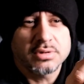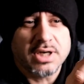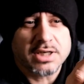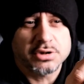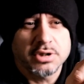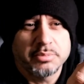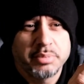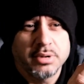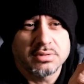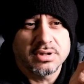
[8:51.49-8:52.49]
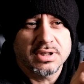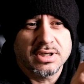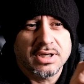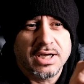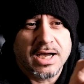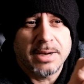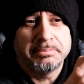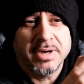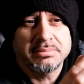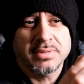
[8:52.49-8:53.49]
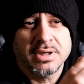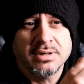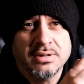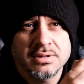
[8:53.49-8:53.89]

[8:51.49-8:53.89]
actually put a membrane,